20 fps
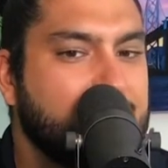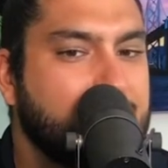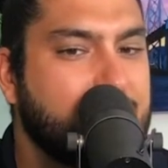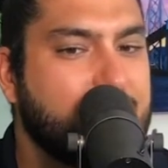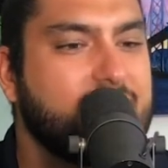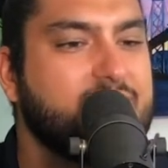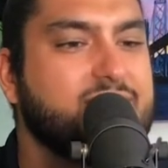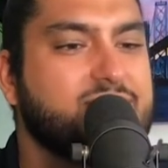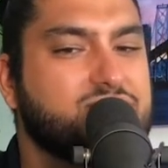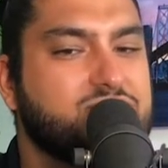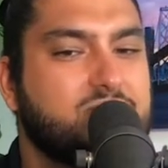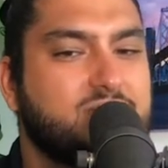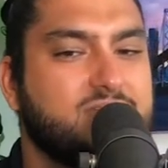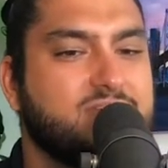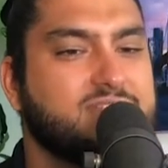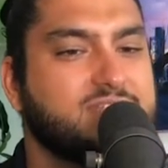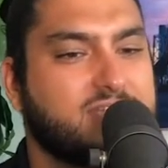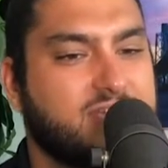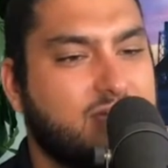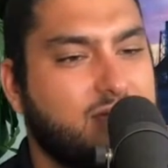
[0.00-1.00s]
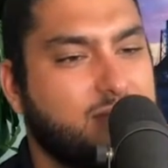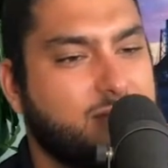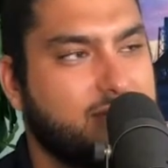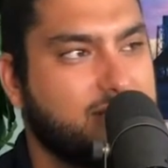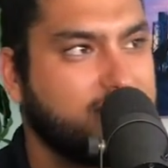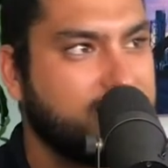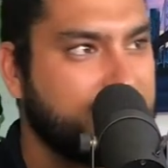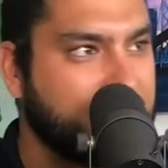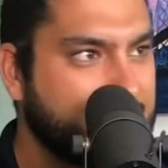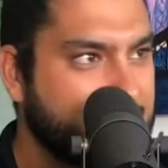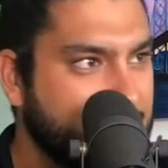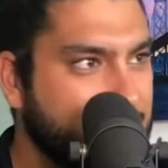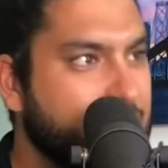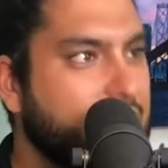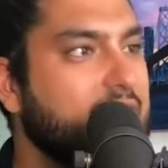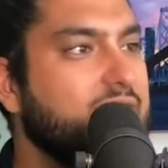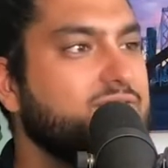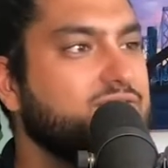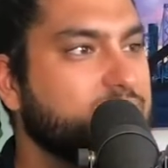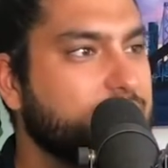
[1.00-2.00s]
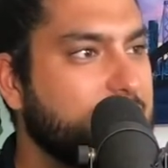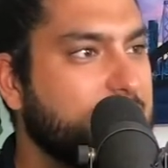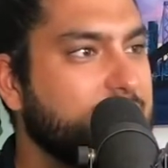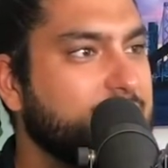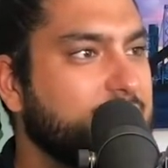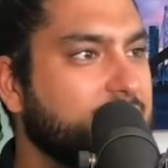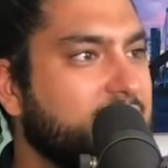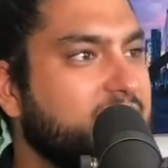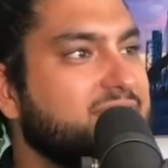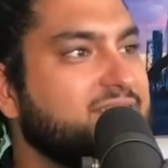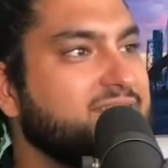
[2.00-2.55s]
But I think it's good to come in like waves maybe, right?